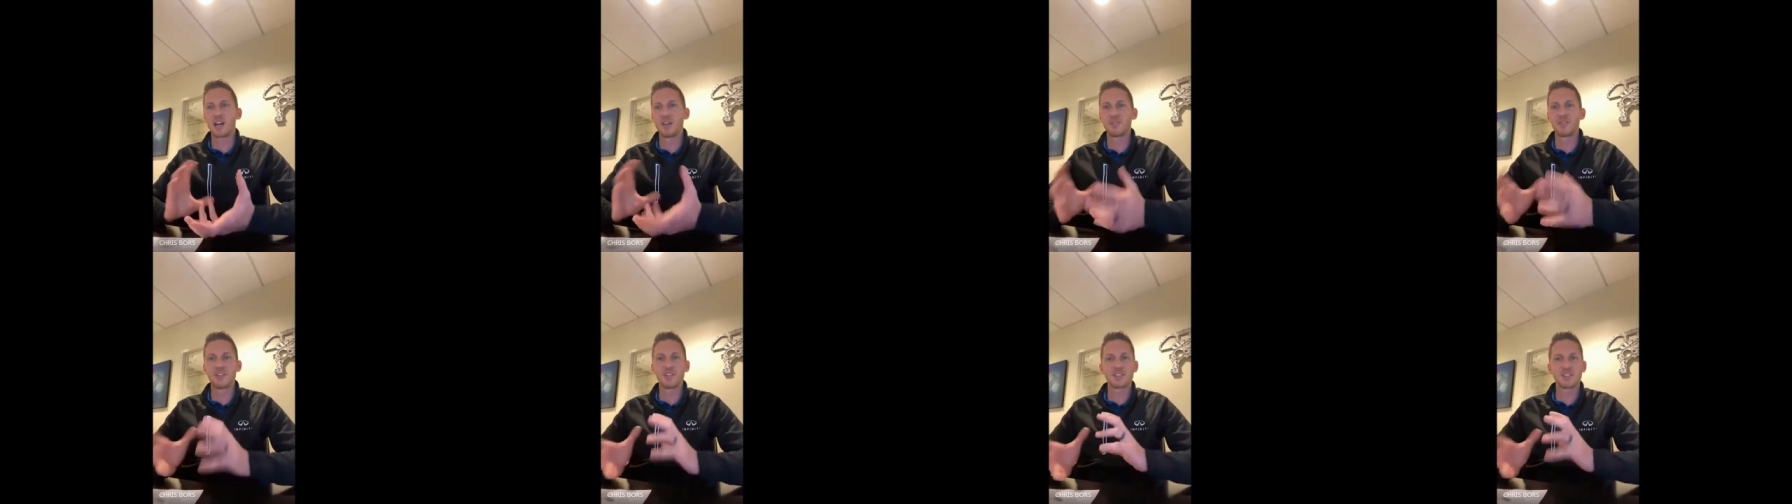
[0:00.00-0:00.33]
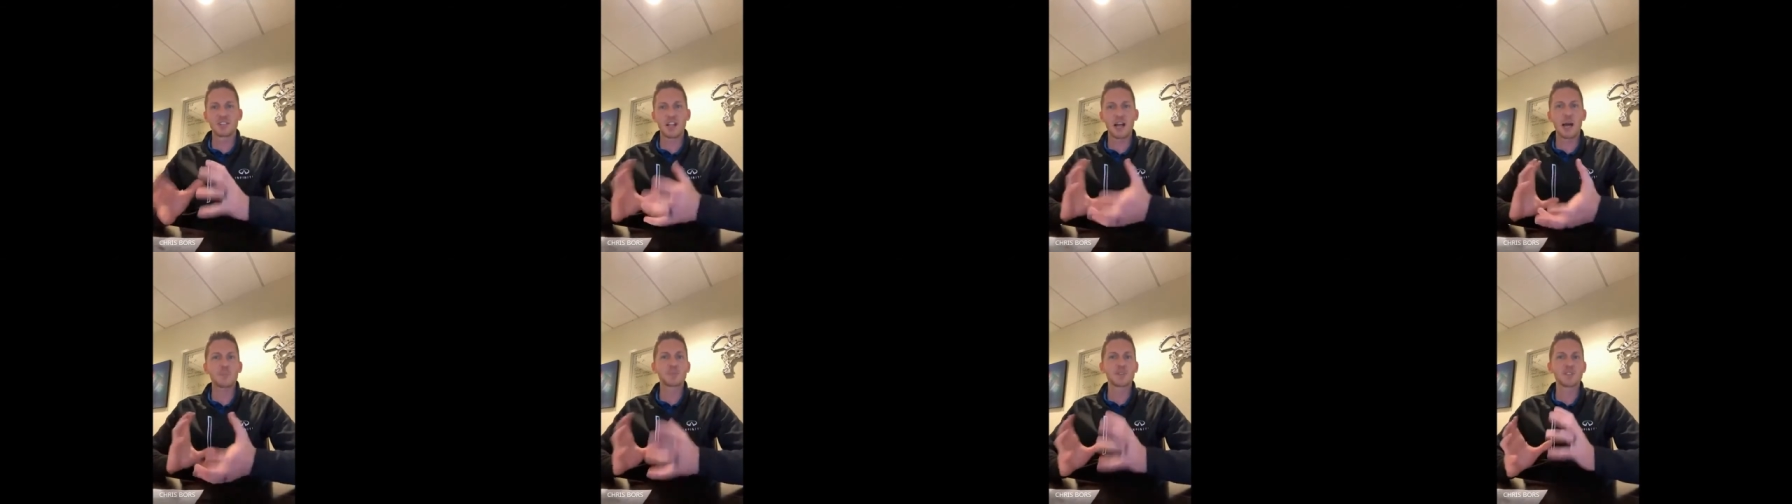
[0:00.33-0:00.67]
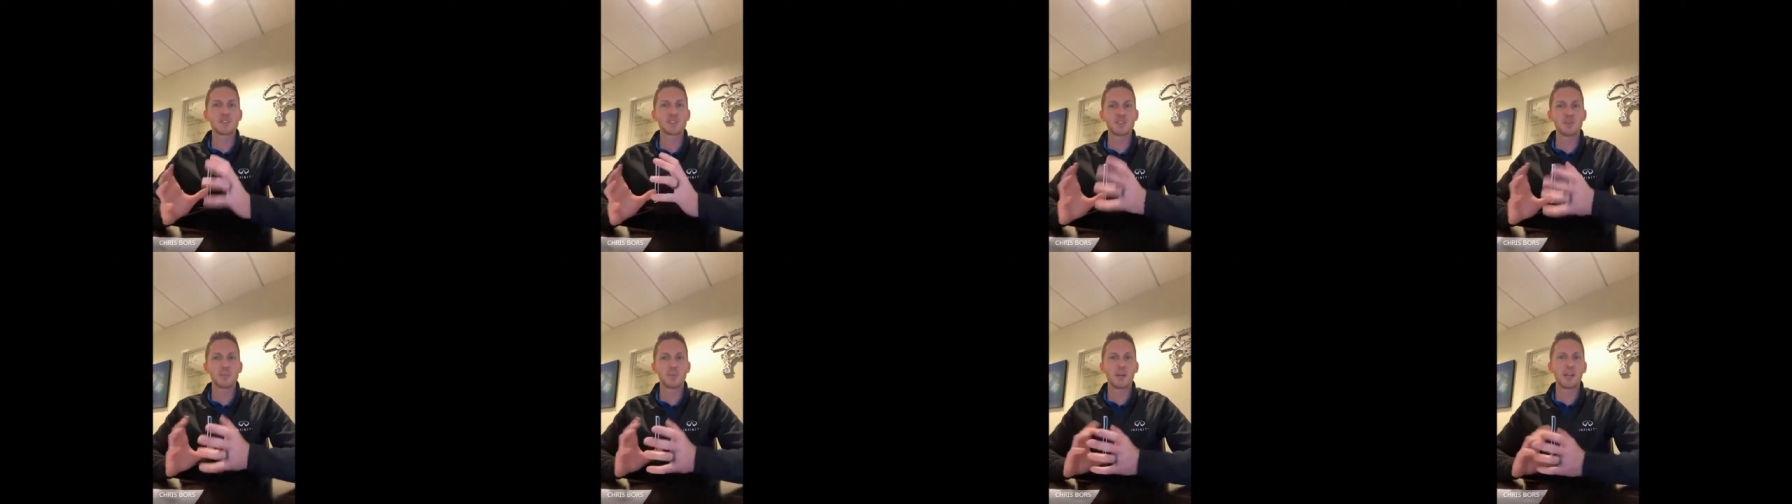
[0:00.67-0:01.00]
of the
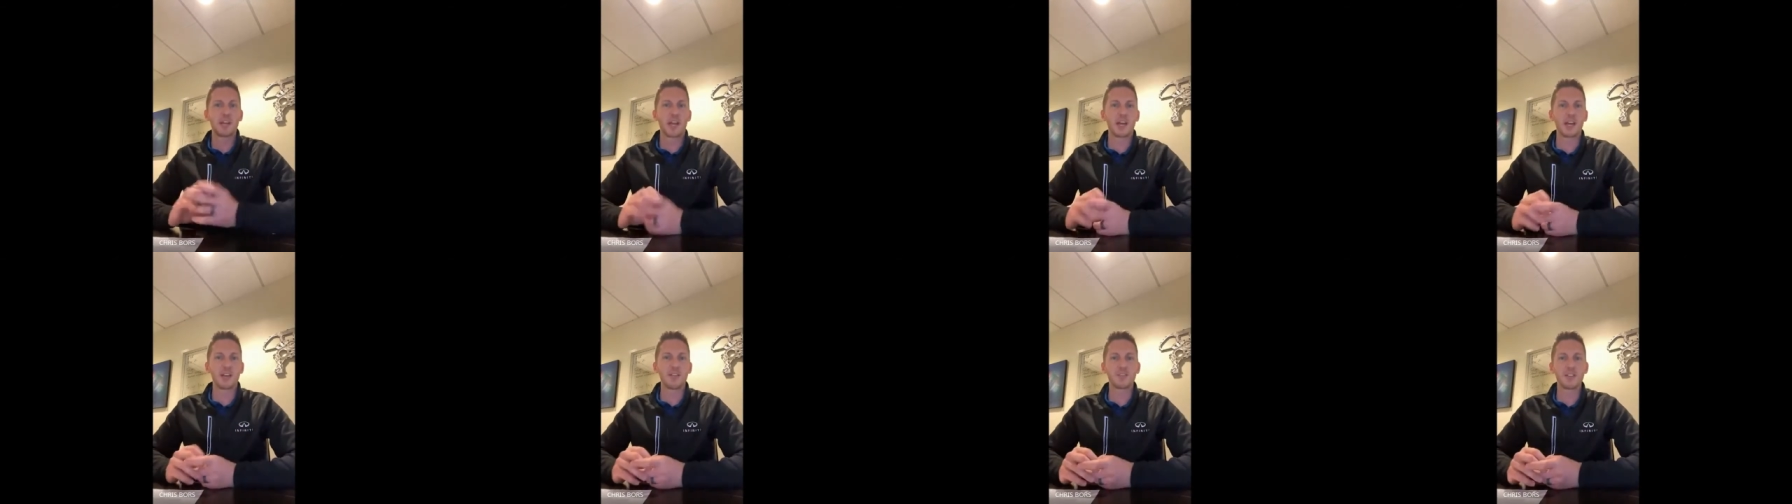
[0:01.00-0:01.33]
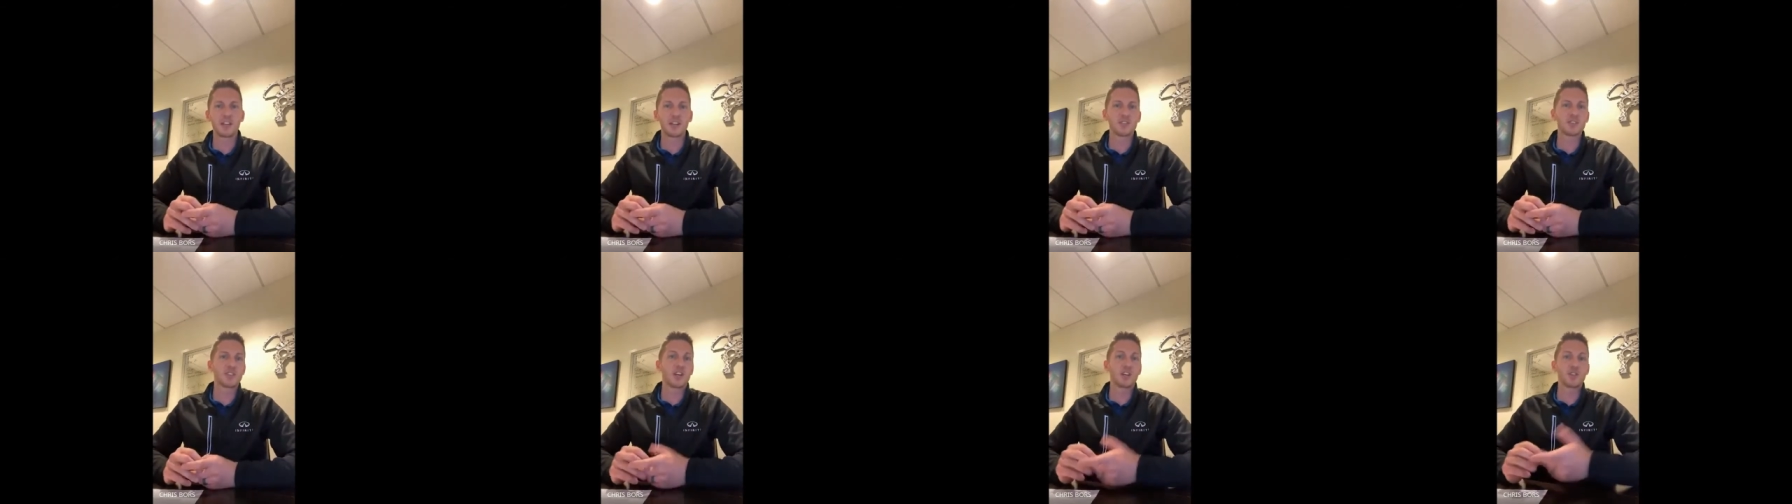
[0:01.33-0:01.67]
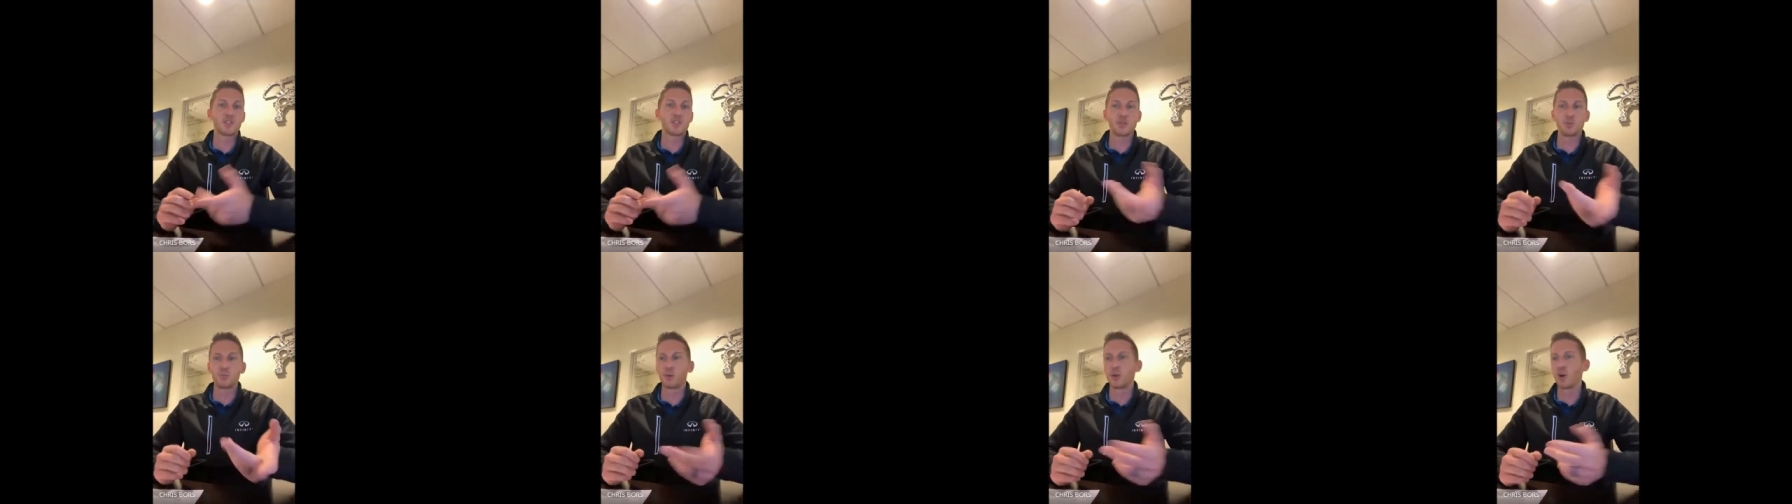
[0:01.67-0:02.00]
synopsis of my day. Then there's a lot of
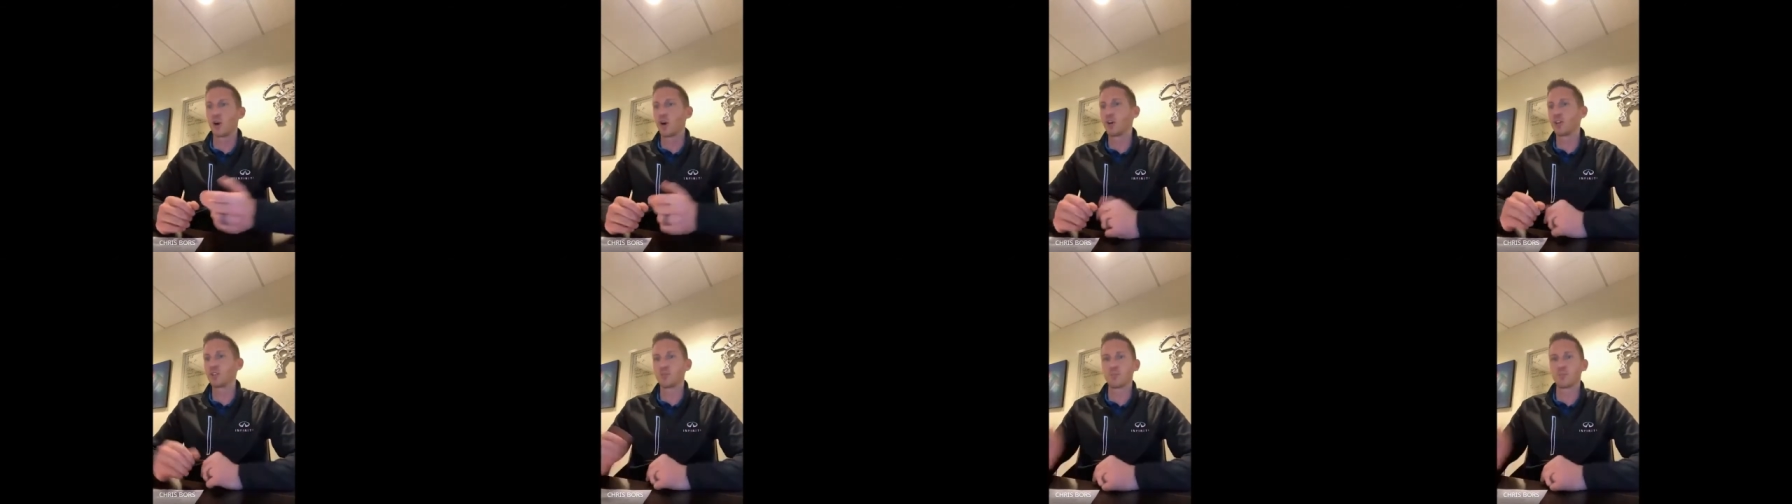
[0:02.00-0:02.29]
Zoom calls